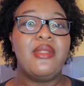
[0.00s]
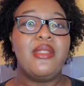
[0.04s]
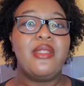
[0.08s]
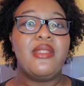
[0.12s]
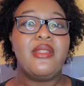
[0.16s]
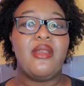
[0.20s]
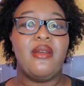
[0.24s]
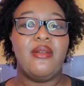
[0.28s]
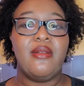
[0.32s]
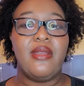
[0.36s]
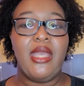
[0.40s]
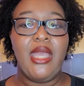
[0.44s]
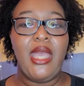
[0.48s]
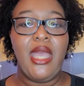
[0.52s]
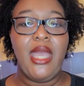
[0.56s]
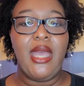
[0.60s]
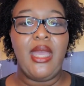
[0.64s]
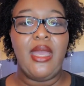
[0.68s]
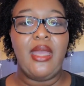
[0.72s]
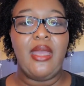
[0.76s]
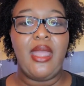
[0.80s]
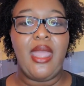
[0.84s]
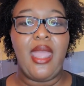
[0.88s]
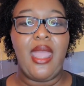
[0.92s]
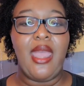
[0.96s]
So
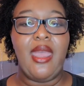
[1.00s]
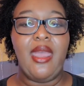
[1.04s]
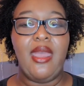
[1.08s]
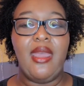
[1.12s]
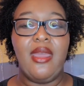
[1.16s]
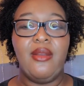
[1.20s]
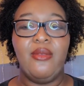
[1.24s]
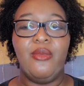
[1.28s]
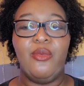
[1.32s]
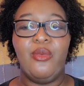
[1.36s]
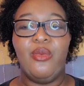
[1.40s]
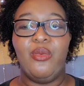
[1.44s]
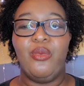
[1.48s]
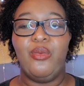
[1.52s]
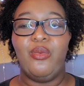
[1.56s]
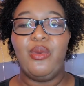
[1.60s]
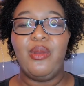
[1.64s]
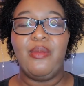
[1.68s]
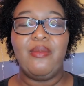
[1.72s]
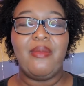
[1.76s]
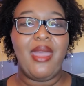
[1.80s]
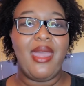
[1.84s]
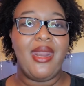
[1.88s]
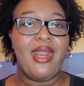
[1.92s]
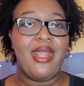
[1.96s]
yeah, and
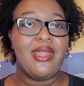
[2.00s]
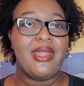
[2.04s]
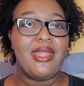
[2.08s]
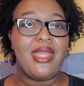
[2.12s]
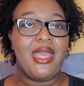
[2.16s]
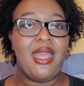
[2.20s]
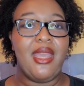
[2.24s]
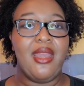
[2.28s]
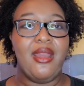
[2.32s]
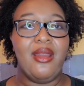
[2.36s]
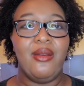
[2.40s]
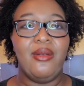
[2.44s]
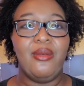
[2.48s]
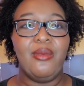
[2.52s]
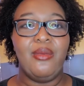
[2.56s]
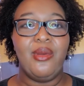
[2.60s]
we made it there.